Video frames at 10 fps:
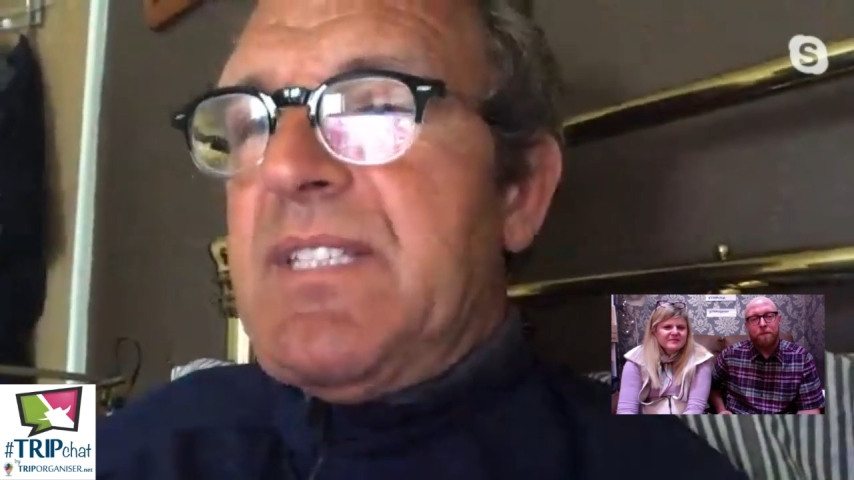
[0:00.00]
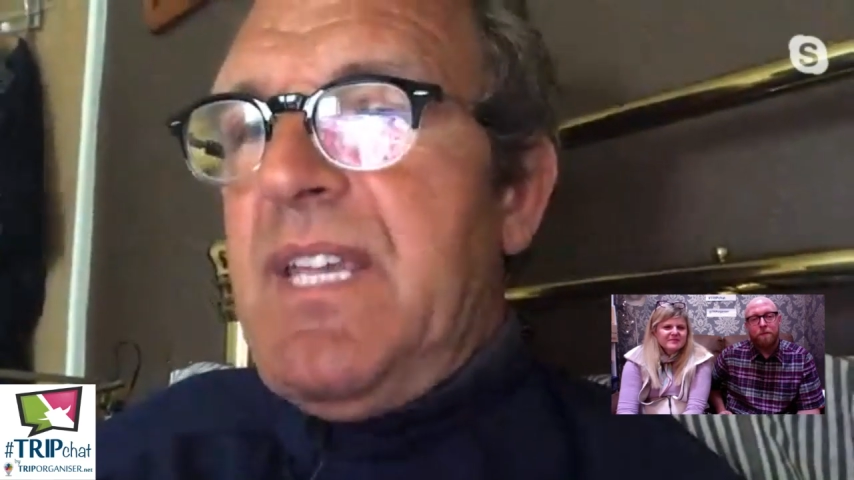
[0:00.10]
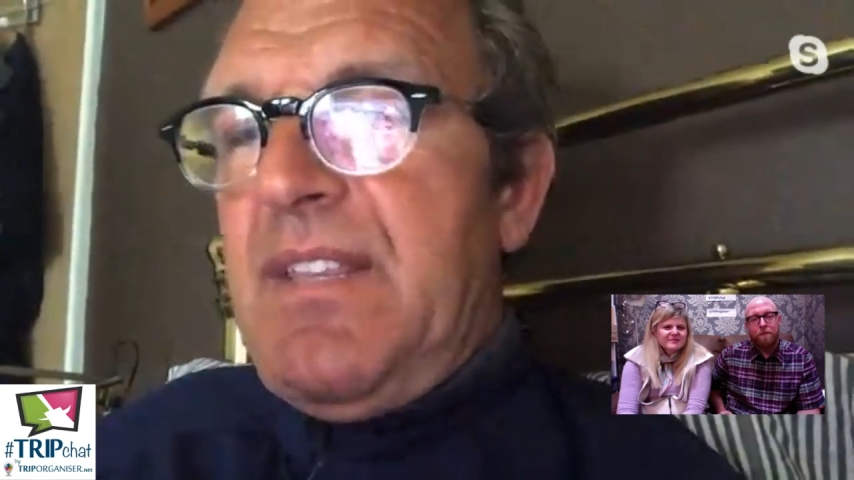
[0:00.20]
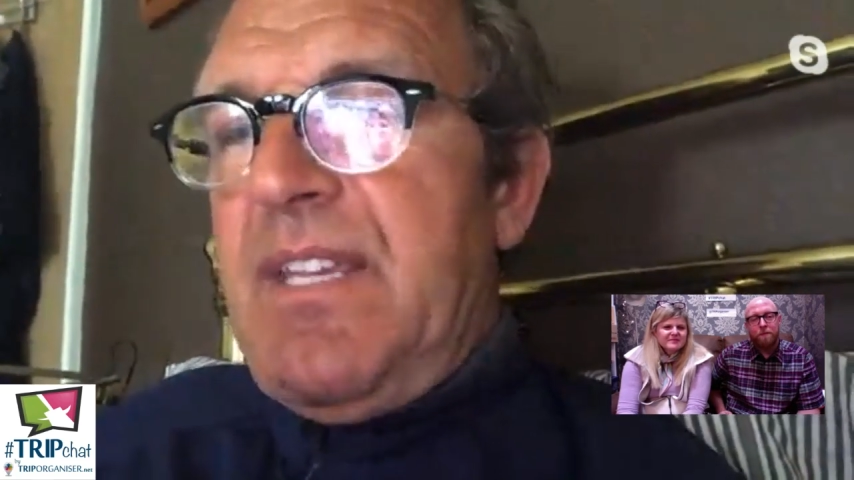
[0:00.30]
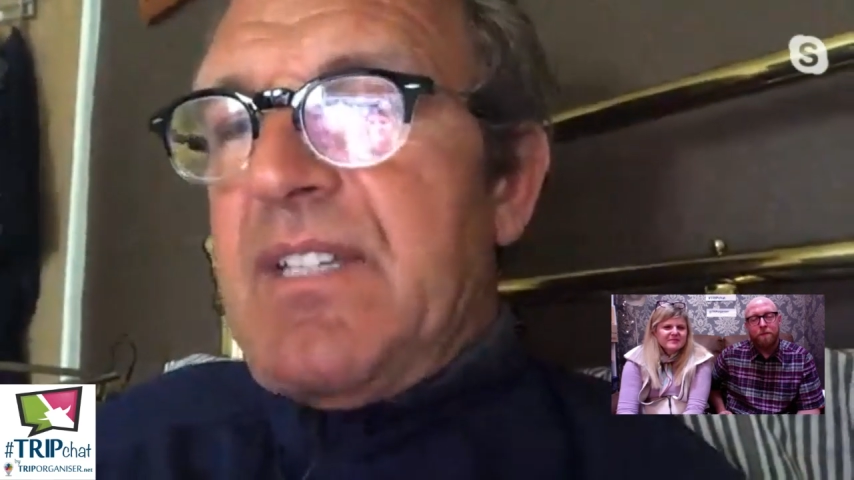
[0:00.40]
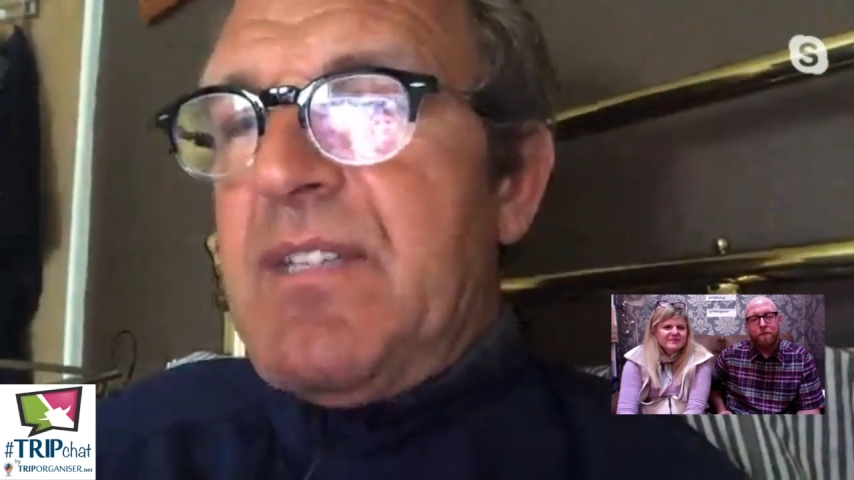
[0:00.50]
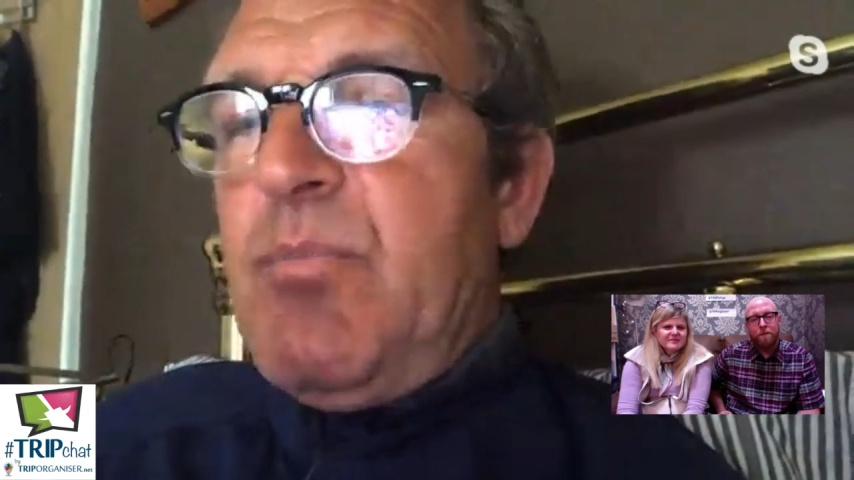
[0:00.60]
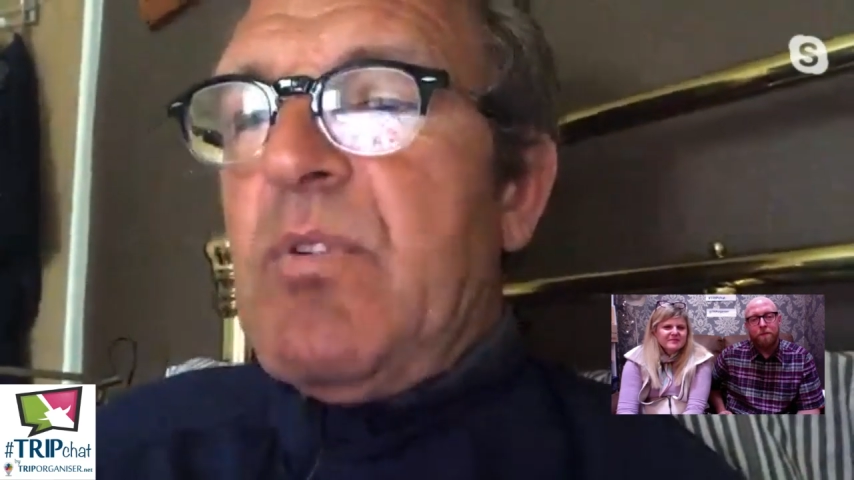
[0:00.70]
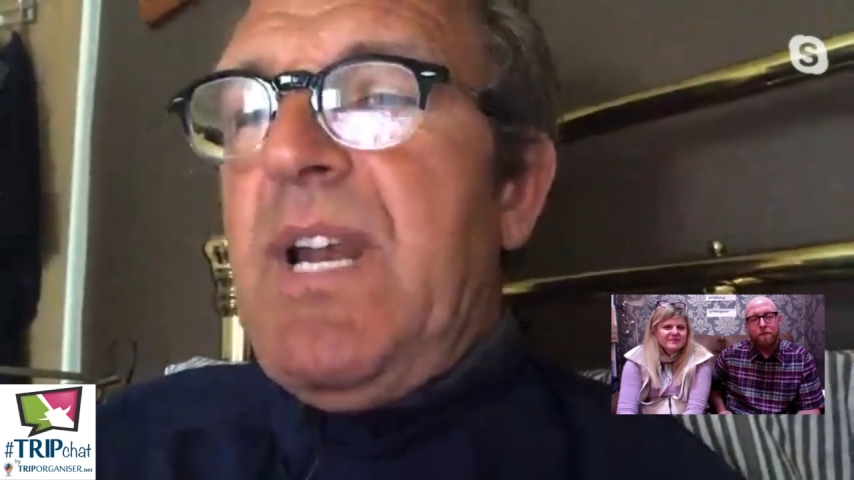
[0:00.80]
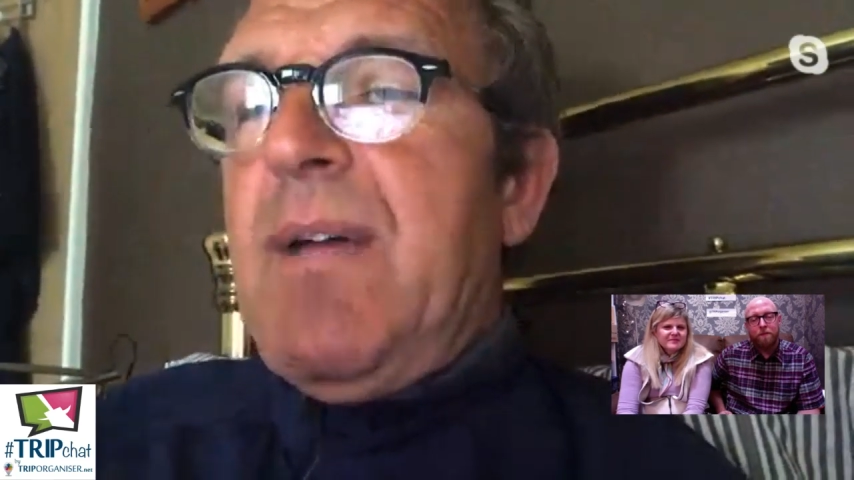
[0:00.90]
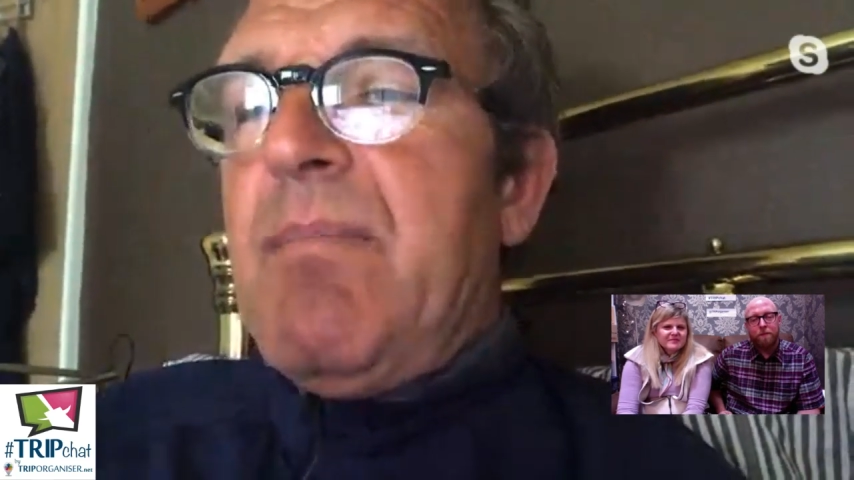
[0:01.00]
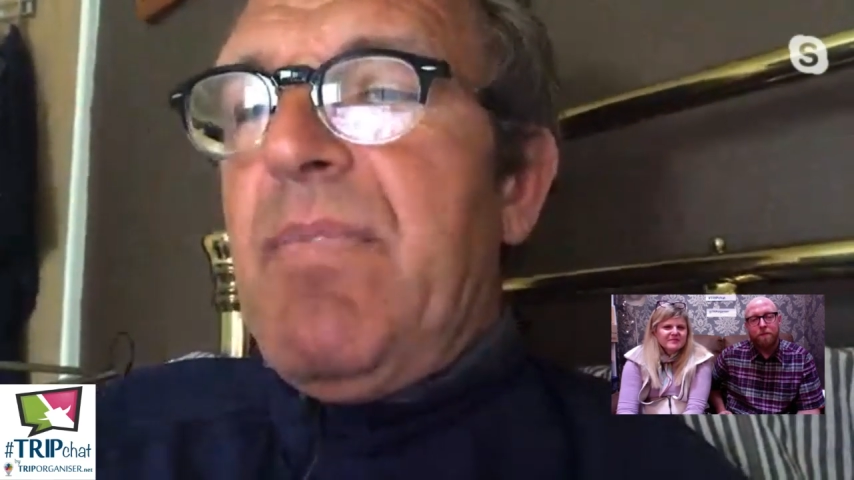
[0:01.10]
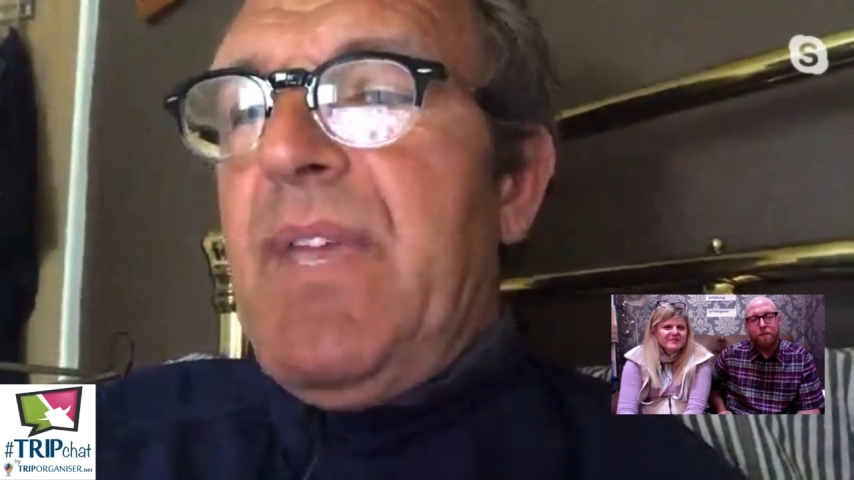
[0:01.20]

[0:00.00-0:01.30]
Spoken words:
say, there's the program,